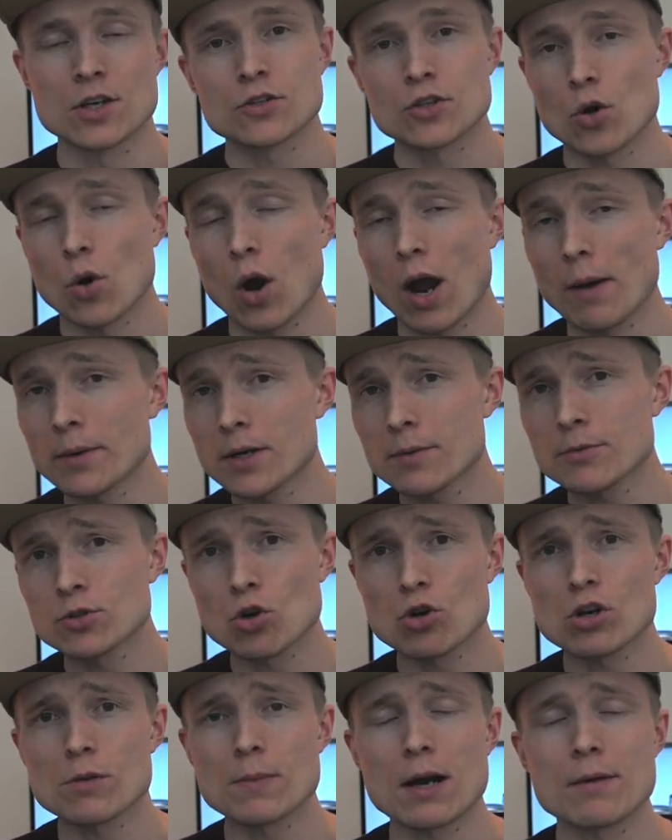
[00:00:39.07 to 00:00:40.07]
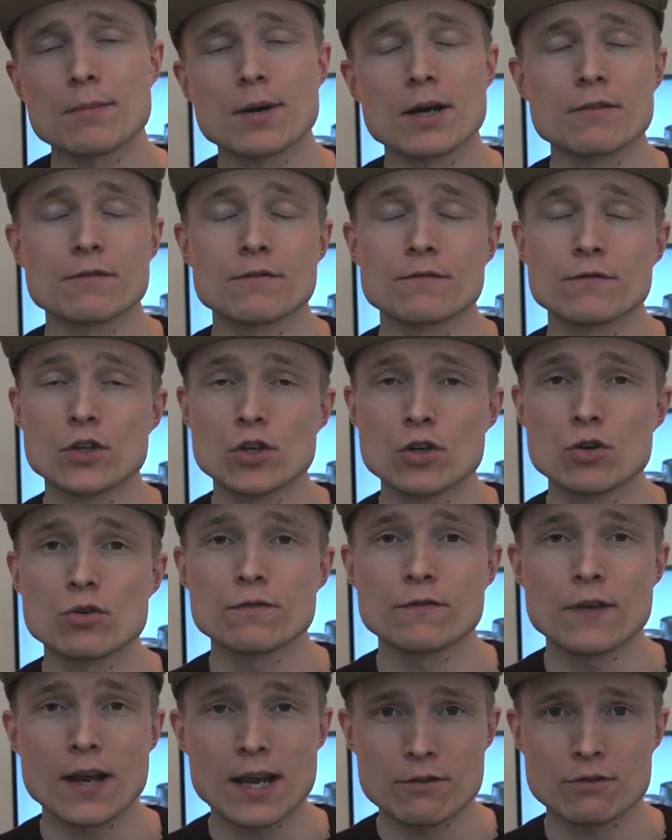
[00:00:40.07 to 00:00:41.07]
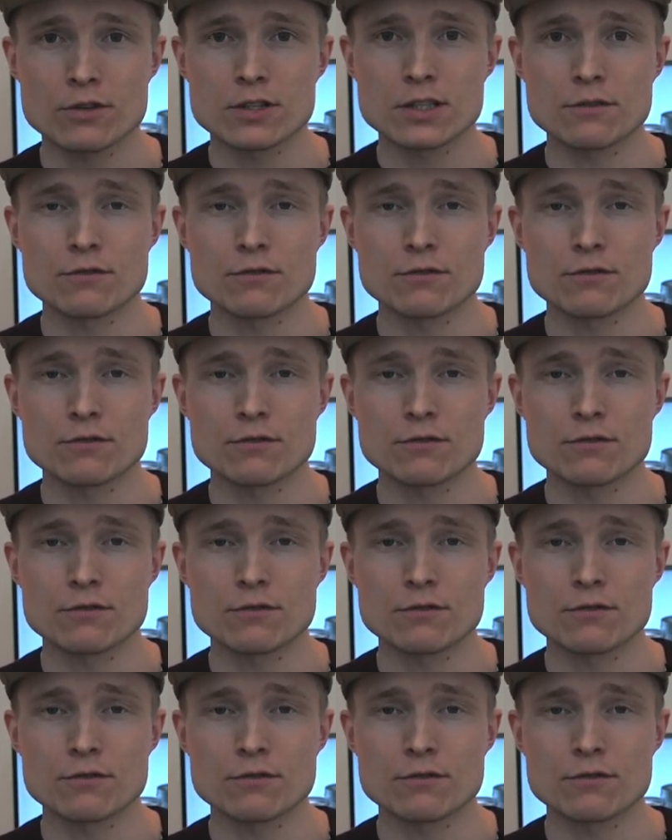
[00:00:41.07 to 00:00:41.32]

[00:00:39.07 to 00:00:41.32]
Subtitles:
So I'm going to talk about my few favorite